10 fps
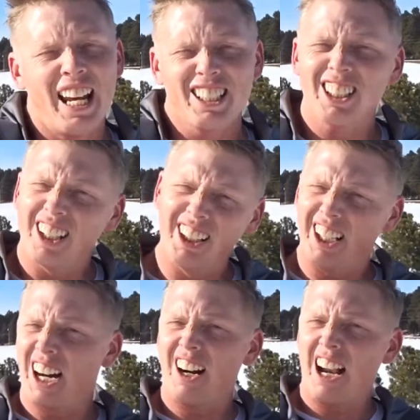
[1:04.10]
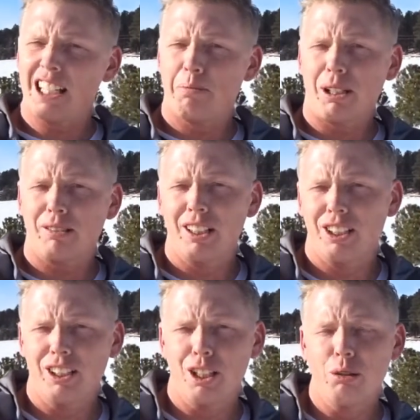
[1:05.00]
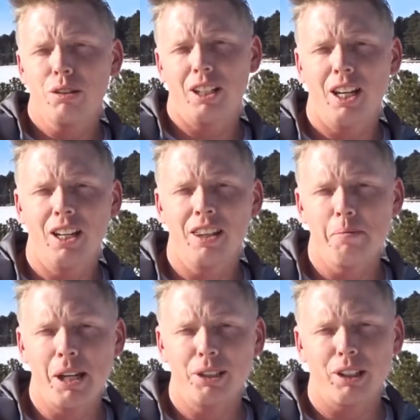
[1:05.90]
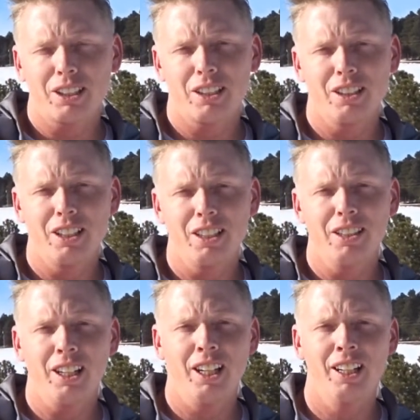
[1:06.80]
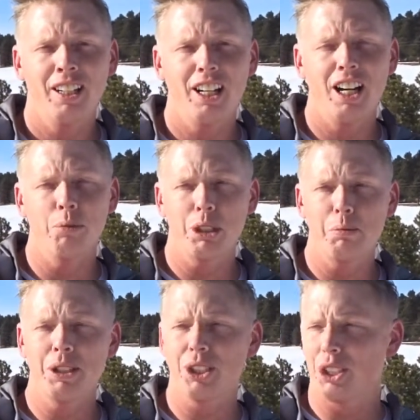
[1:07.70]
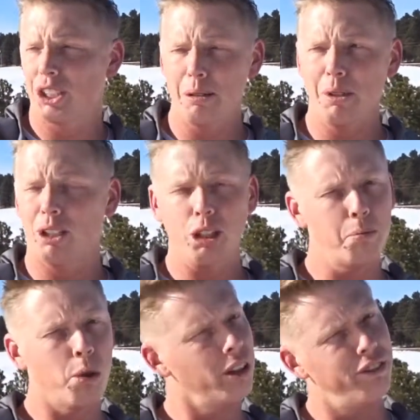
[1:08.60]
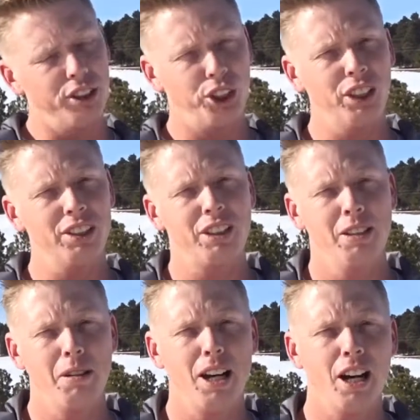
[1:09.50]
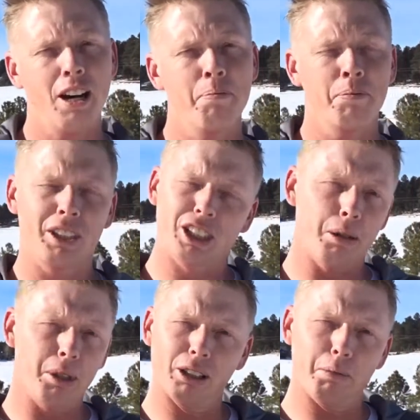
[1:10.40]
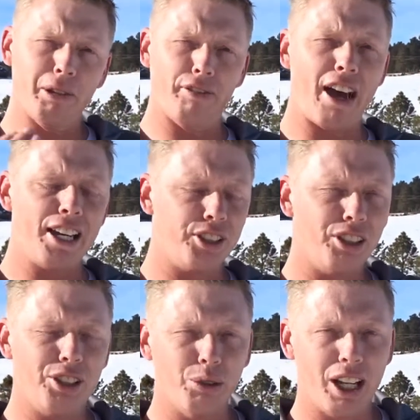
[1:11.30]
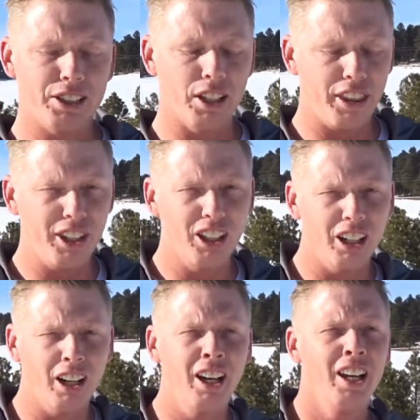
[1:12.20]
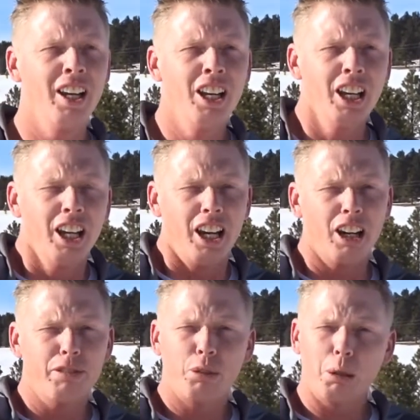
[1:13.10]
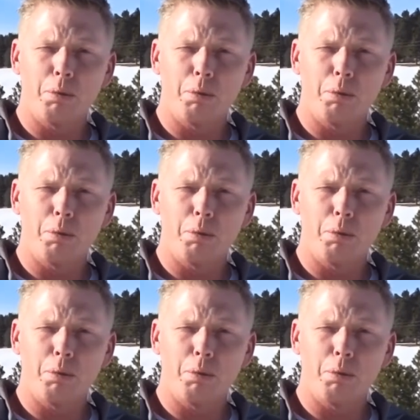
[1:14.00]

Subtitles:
has a slightly higher aspect ratio than the Matrix did, which means it's just going to be a little more efficient. It's going to be a little bit faster, so it has a thinner airfoil